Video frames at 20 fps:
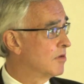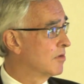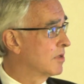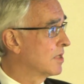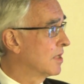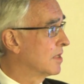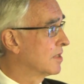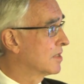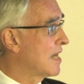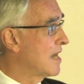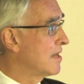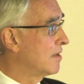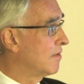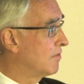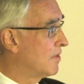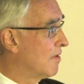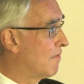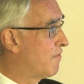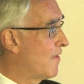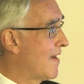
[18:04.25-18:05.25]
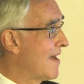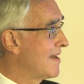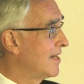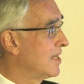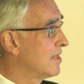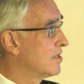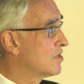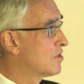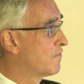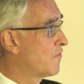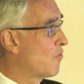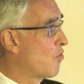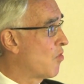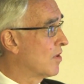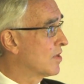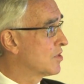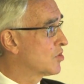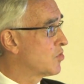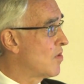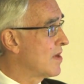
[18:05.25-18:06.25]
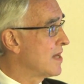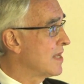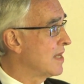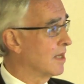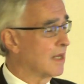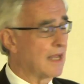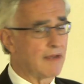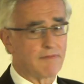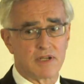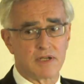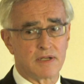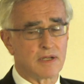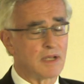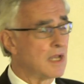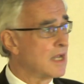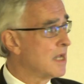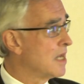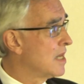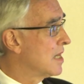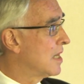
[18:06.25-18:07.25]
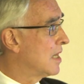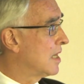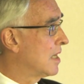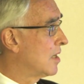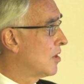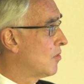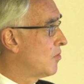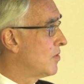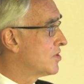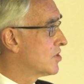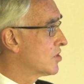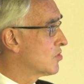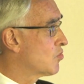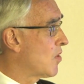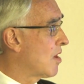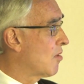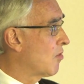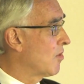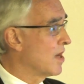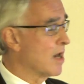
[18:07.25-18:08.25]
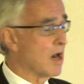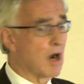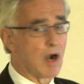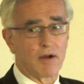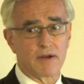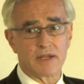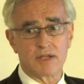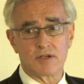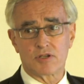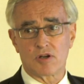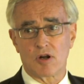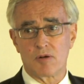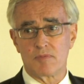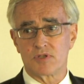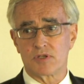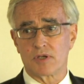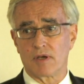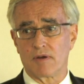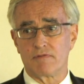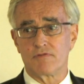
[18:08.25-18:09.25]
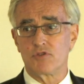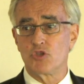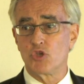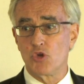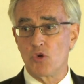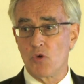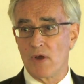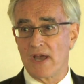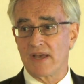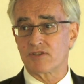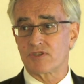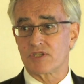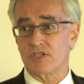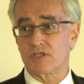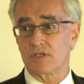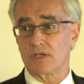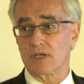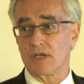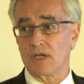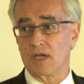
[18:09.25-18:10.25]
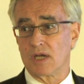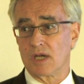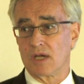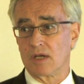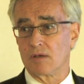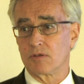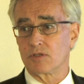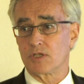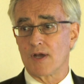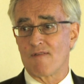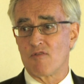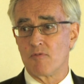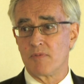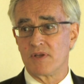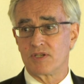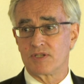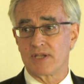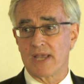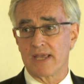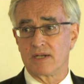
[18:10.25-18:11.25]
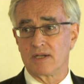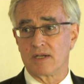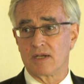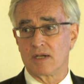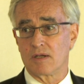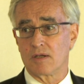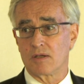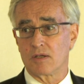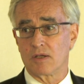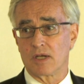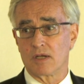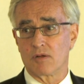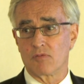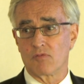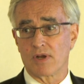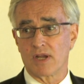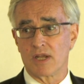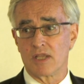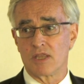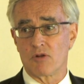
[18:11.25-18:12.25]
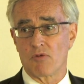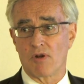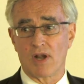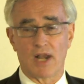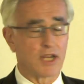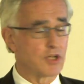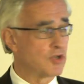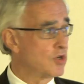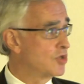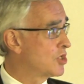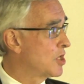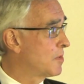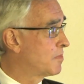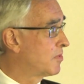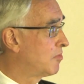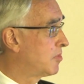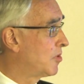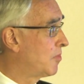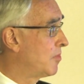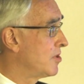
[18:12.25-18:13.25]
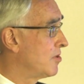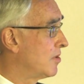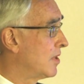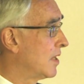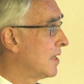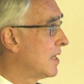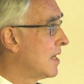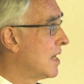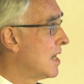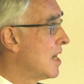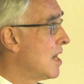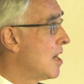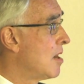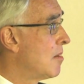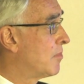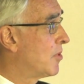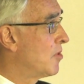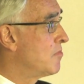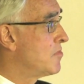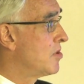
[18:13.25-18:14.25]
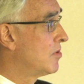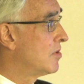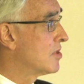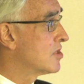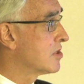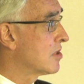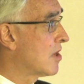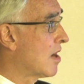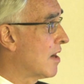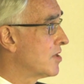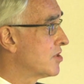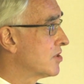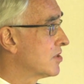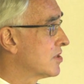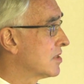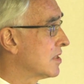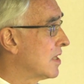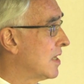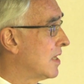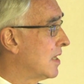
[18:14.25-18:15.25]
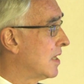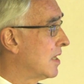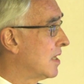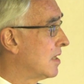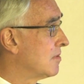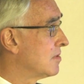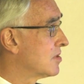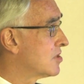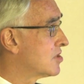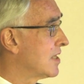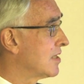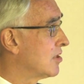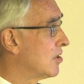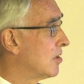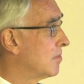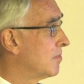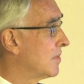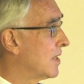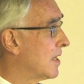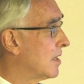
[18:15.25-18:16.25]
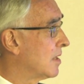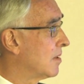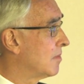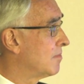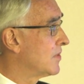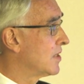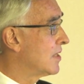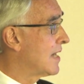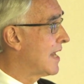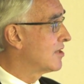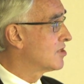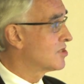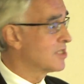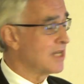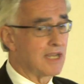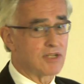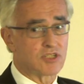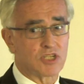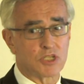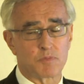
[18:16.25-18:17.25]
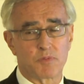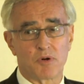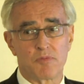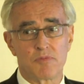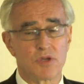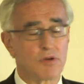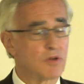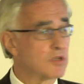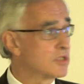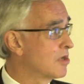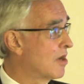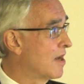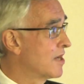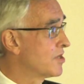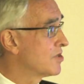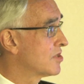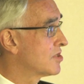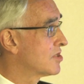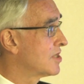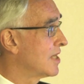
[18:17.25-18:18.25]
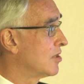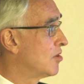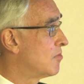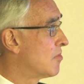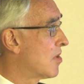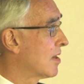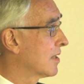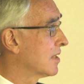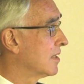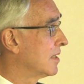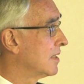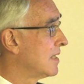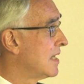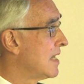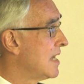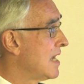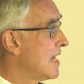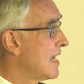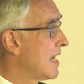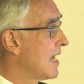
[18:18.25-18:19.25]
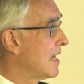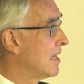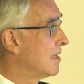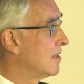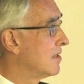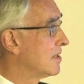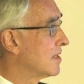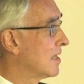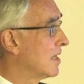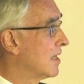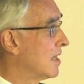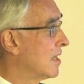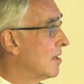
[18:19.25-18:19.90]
you kind of the findings for 2011, which is where we are in terms of U.S. Government data in the relationship with Bermuda. Bermuda's largest United States is Bermuda's largest single market, and